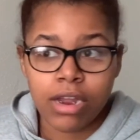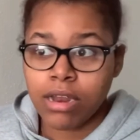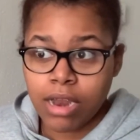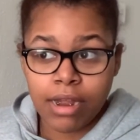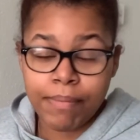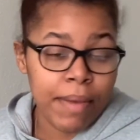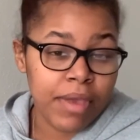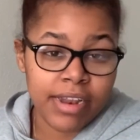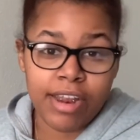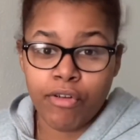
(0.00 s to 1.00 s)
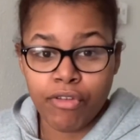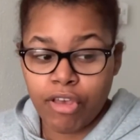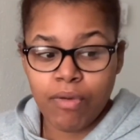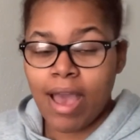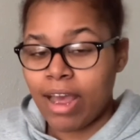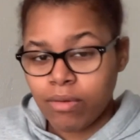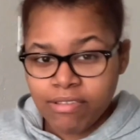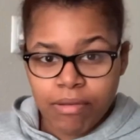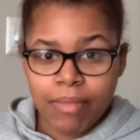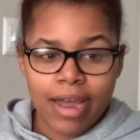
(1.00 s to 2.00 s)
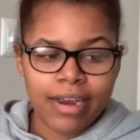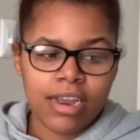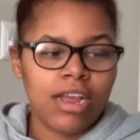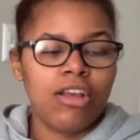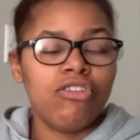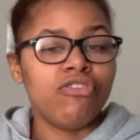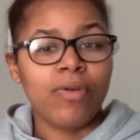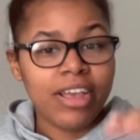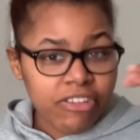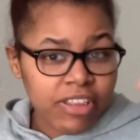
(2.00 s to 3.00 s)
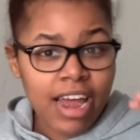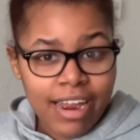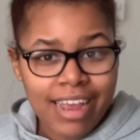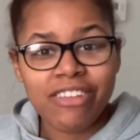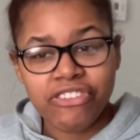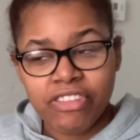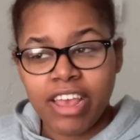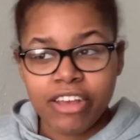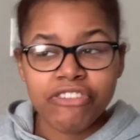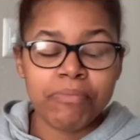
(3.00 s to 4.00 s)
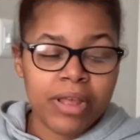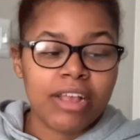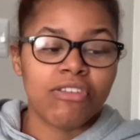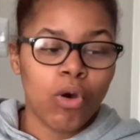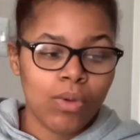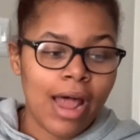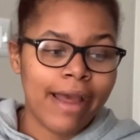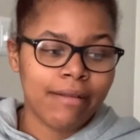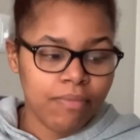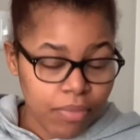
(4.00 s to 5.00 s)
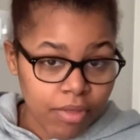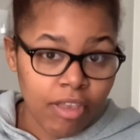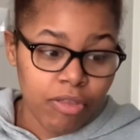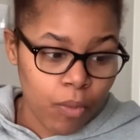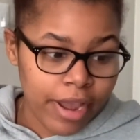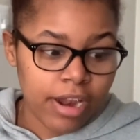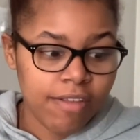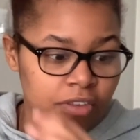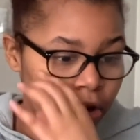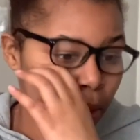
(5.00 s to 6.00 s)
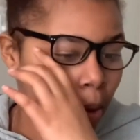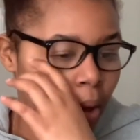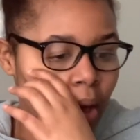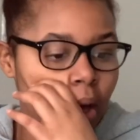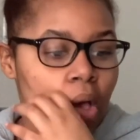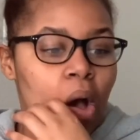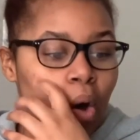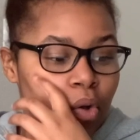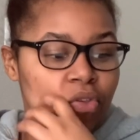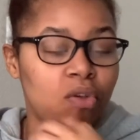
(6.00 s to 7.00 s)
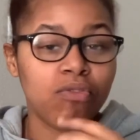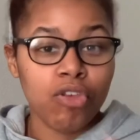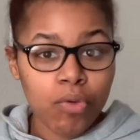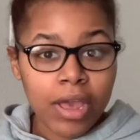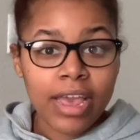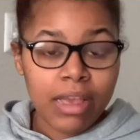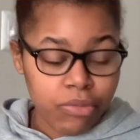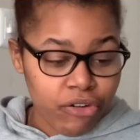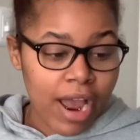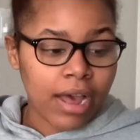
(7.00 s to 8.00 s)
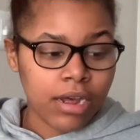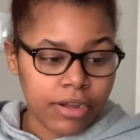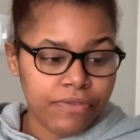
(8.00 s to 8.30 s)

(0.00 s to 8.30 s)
maybe a dinner that you had with somebody. So each thing should be its own line in the way it is here. Also, so you can keep track of